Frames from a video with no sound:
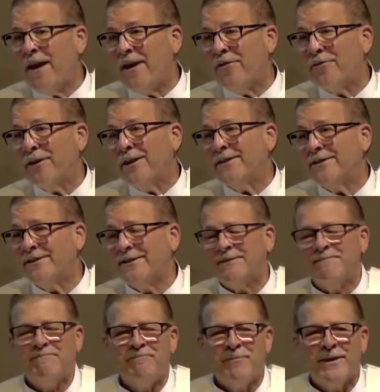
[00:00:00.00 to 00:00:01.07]
faithless,
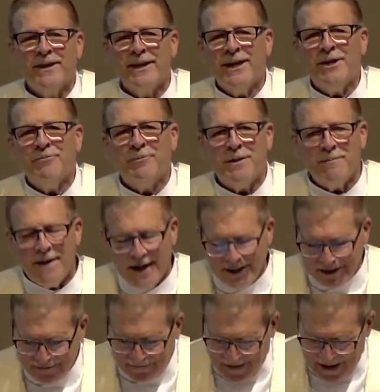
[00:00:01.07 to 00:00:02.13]
He
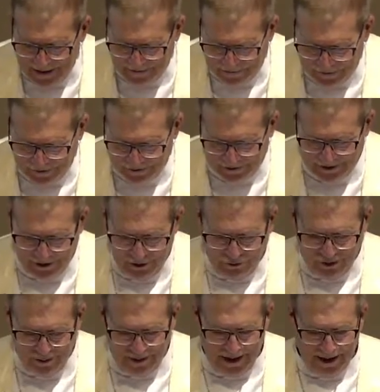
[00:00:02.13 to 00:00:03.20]
remains faithful to you
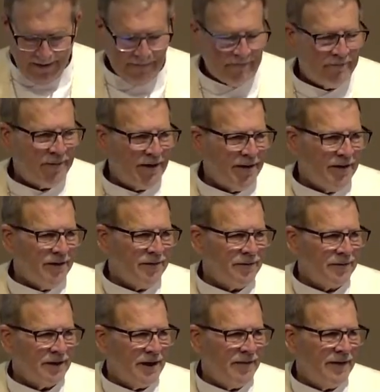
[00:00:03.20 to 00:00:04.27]
and me,
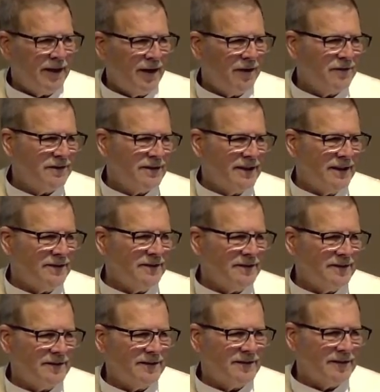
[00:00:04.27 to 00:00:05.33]
forgiving our sins,
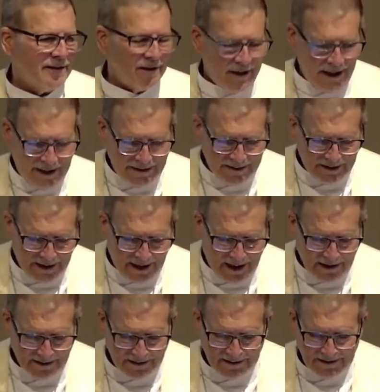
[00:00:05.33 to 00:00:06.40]
cleansing us.